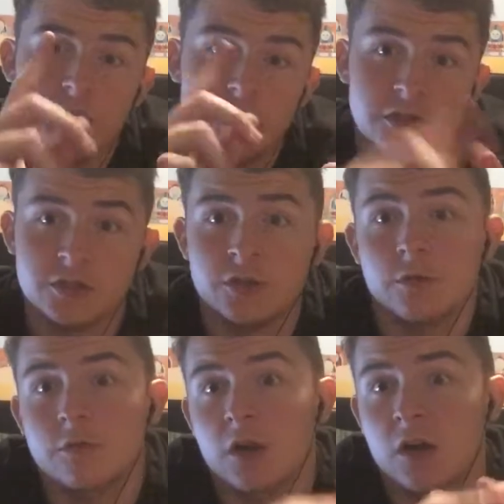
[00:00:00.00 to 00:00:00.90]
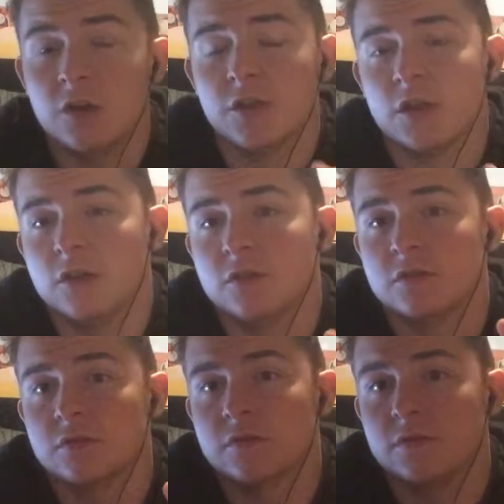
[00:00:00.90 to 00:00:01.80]
And 2, are the
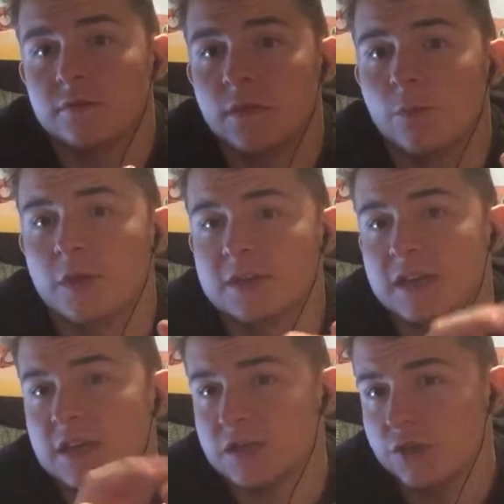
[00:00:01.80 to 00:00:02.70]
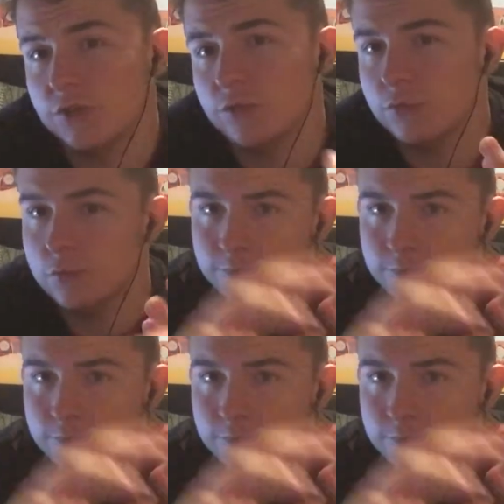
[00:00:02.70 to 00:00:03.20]
cars' front wings now too